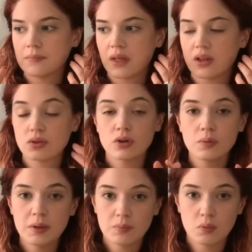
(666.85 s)
a little
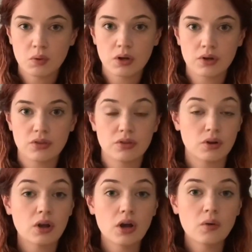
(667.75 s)
bit more
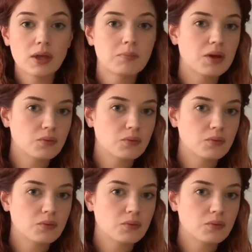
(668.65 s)
thorough in my